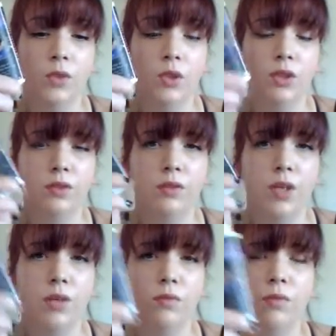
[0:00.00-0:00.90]
Or
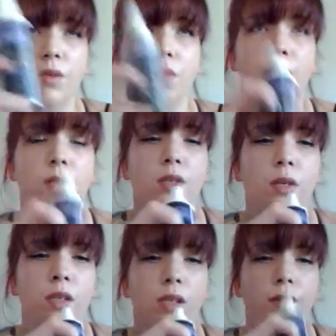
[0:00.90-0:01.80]
no, it wouldn't have been
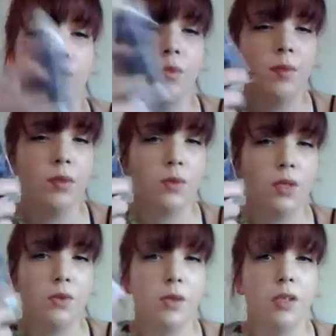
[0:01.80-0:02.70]
2011, it would have been
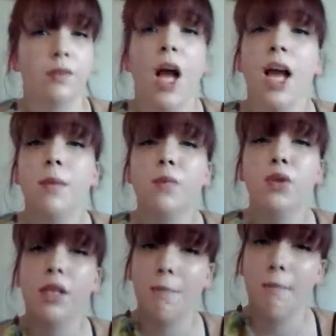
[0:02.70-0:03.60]
2012. I am
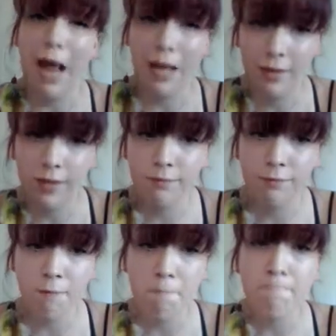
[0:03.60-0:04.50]
good at math.
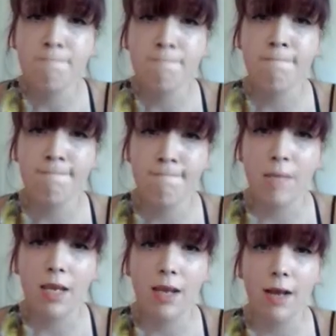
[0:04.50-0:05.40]

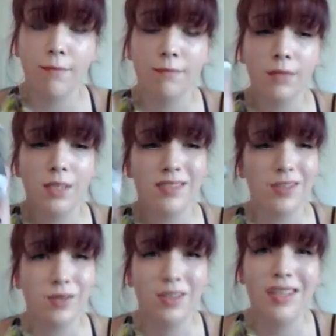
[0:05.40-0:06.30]
Yeah, that's
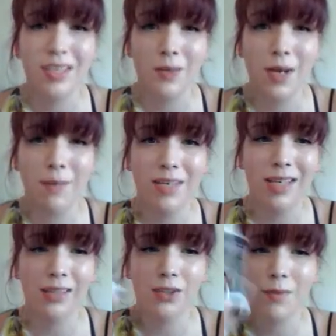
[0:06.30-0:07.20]
why I'm an
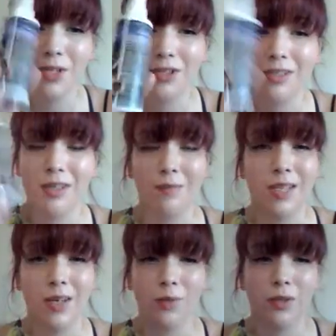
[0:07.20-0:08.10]
English major. I'm
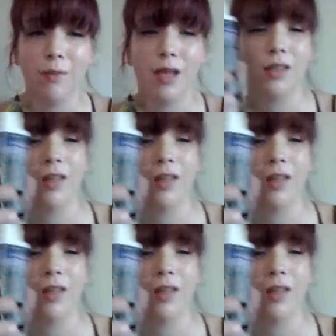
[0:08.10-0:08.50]
terrible at math.